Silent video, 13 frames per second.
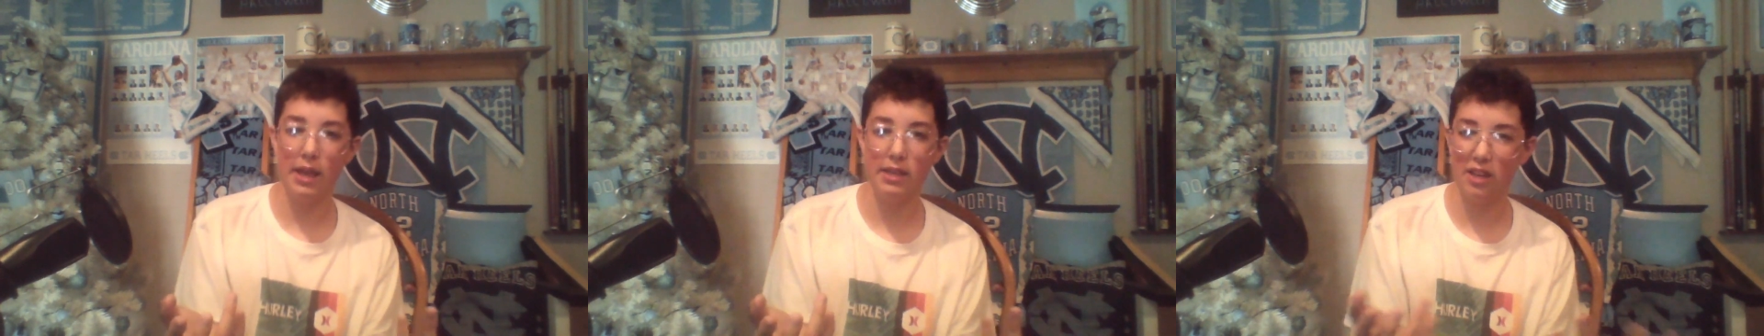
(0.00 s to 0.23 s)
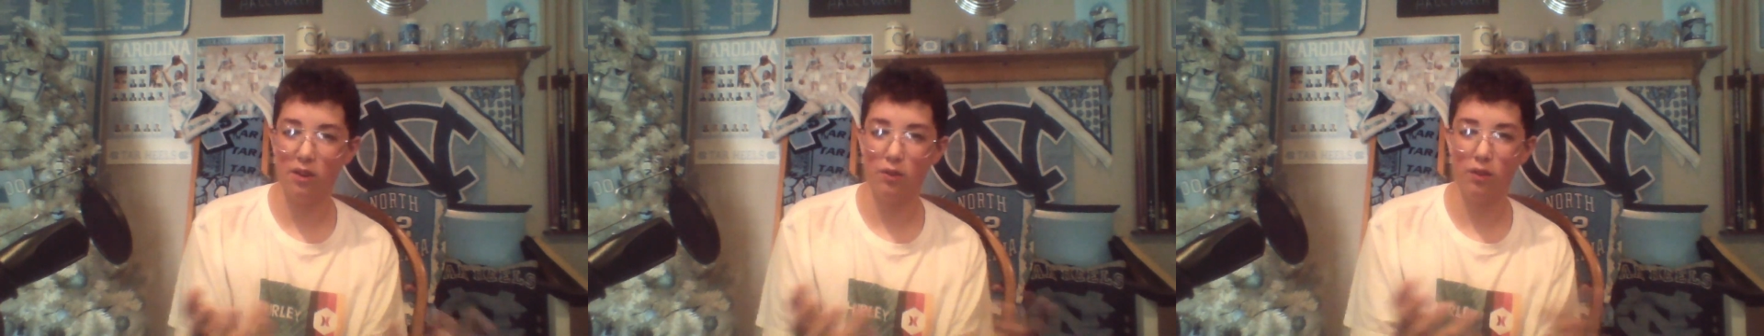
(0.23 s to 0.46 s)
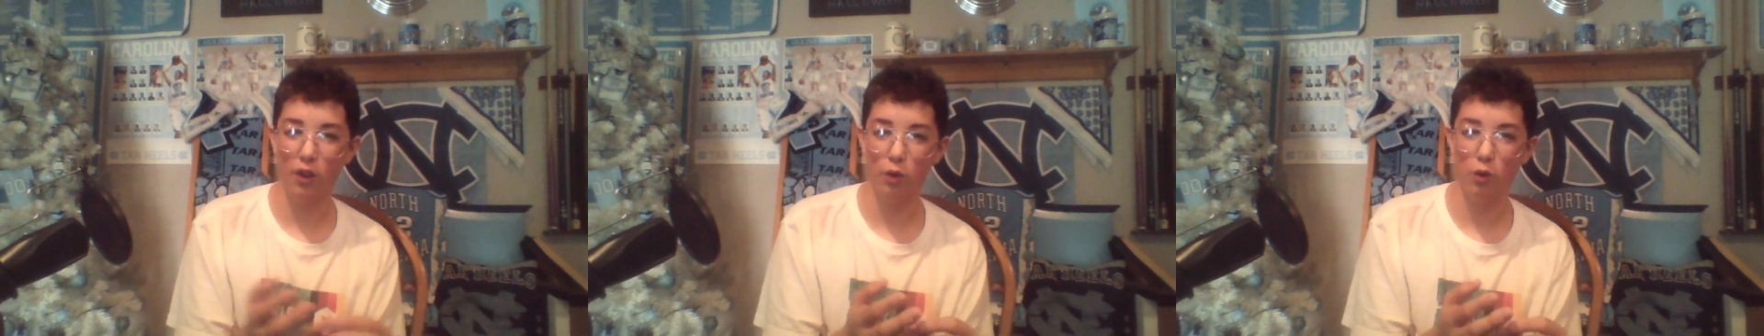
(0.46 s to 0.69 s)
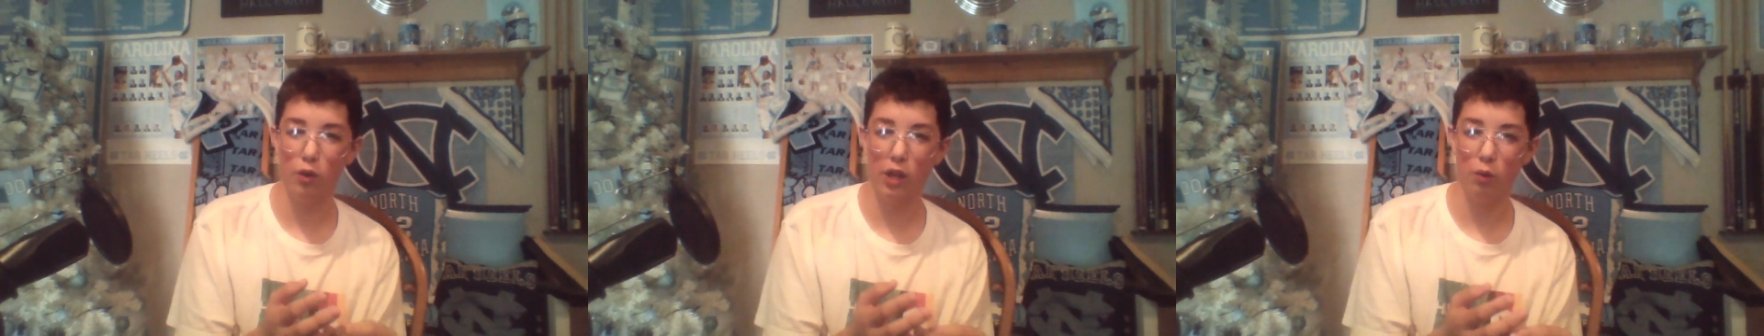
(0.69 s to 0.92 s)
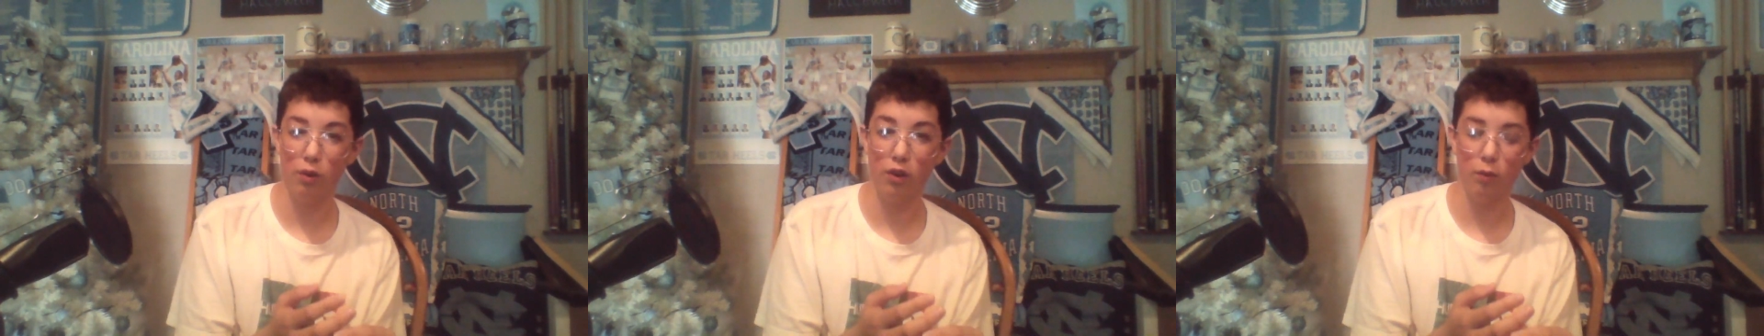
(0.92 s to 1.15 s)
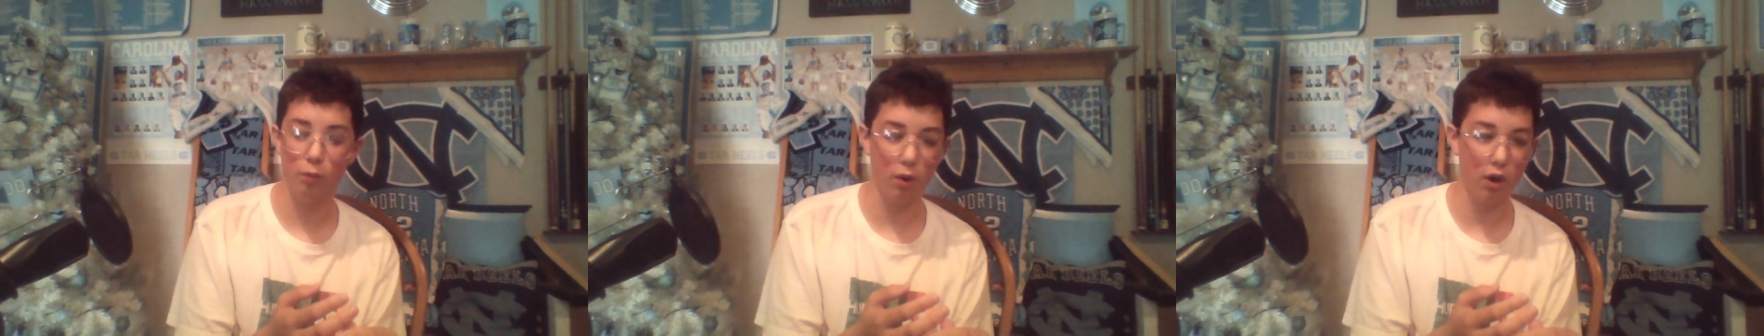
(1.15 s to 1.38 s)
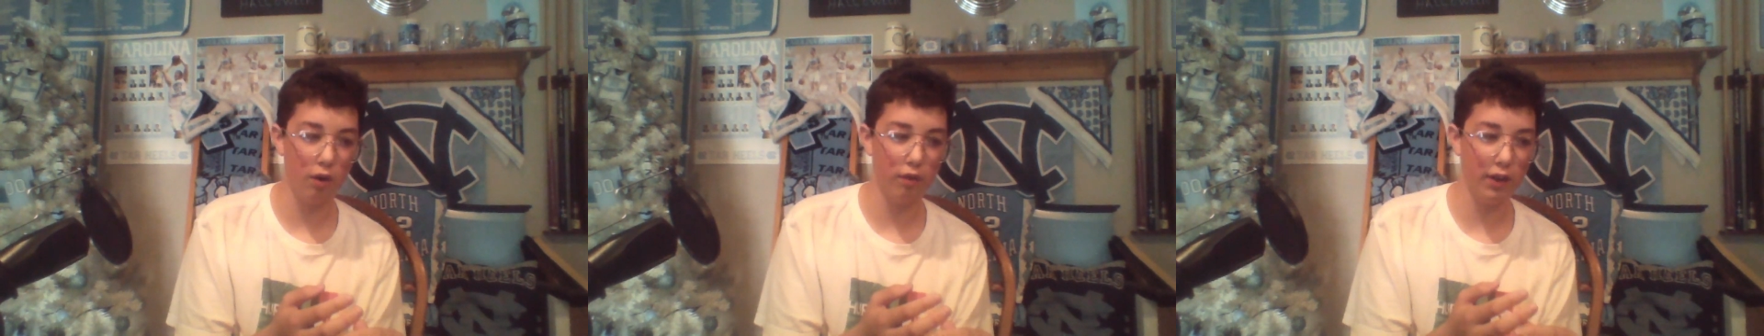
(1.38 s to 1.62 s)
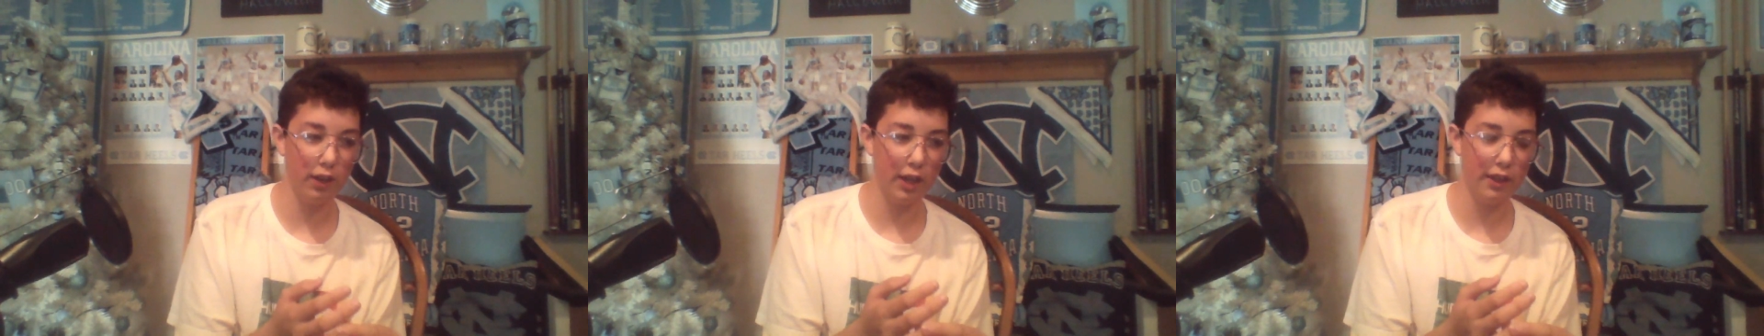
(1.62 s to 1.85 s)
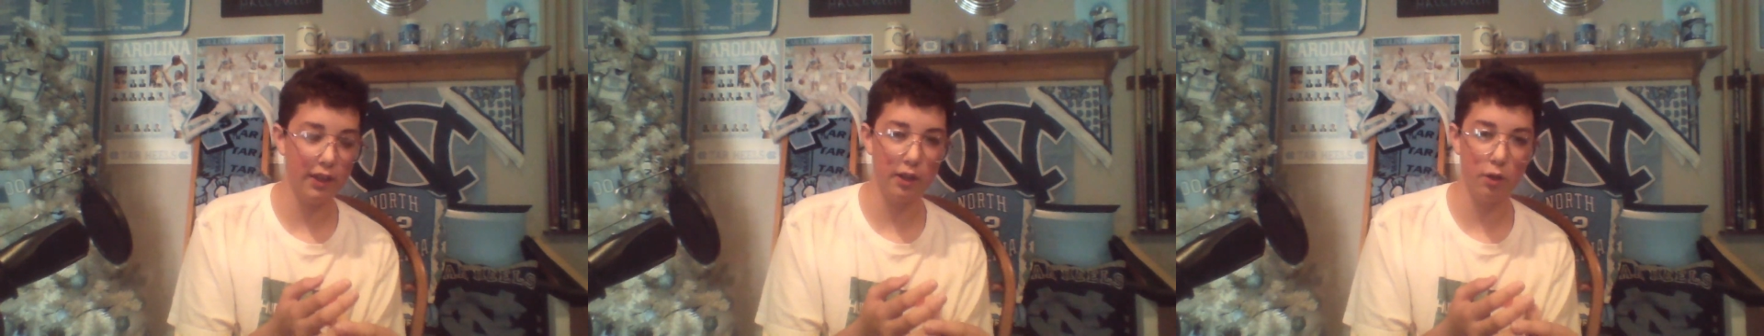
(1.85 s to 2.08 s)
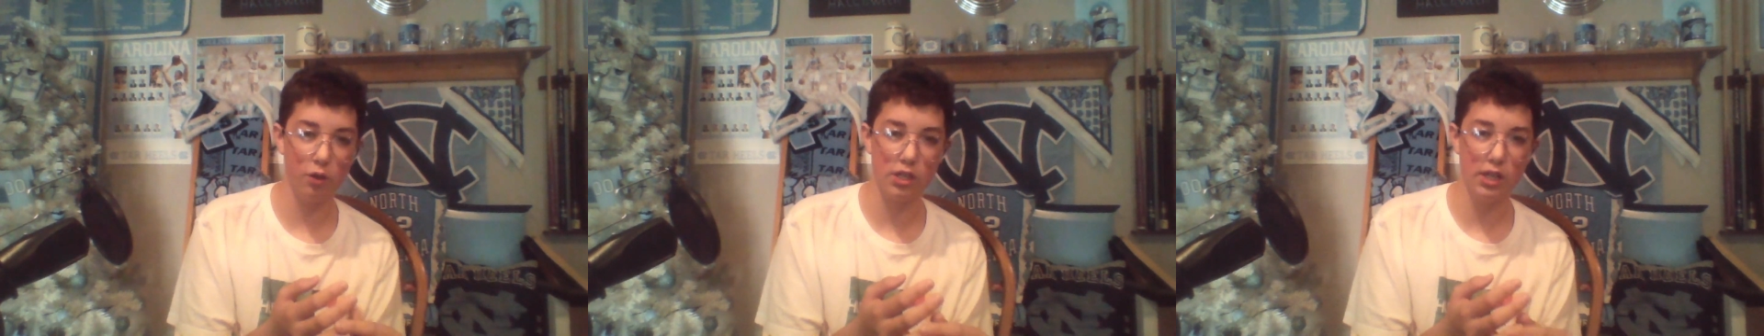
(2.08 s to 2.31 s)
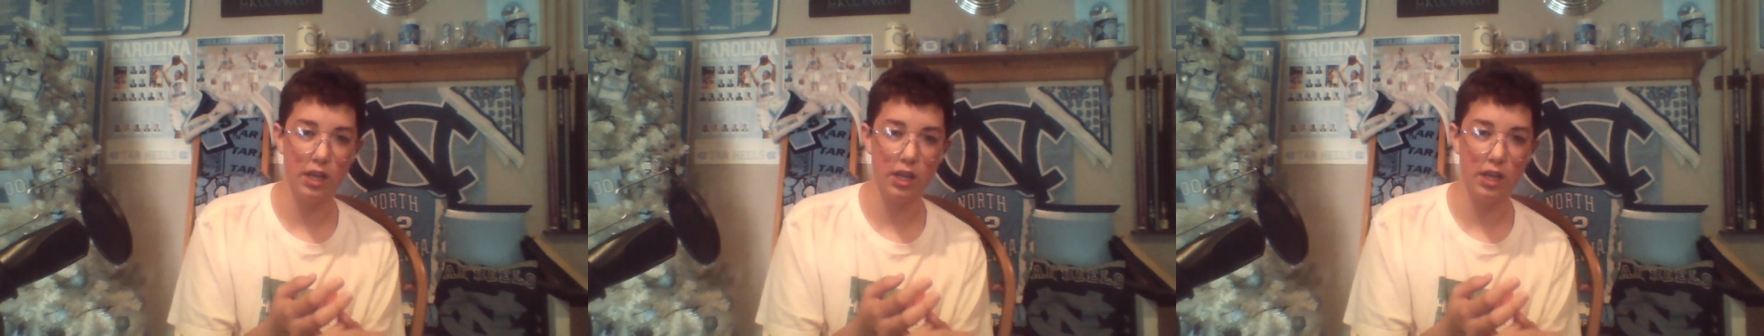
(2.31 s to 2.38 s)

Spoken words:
I don't know who they were really. I think they were just